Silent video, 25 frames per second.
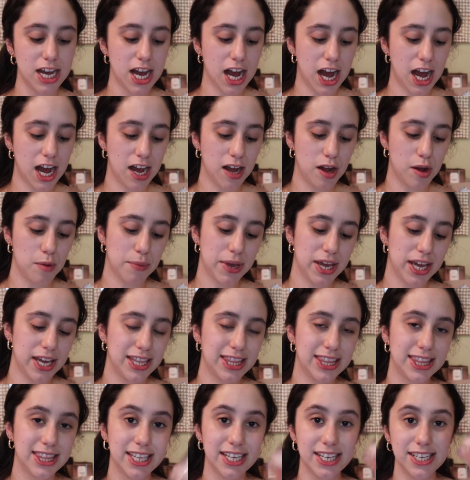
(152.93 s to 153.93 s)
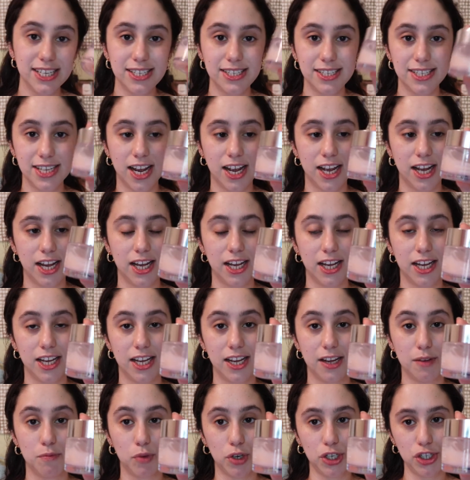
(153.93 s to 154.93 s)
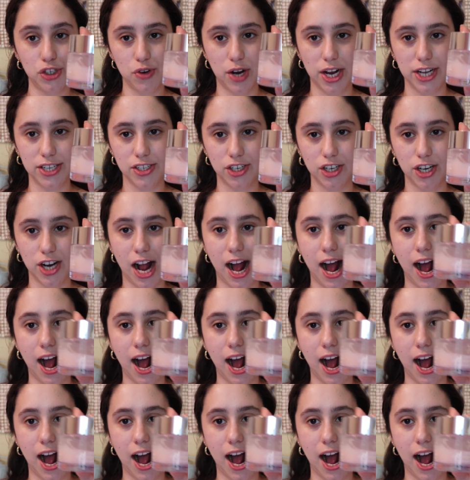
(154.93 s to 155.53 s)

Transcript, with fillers: Um, this moisturizer,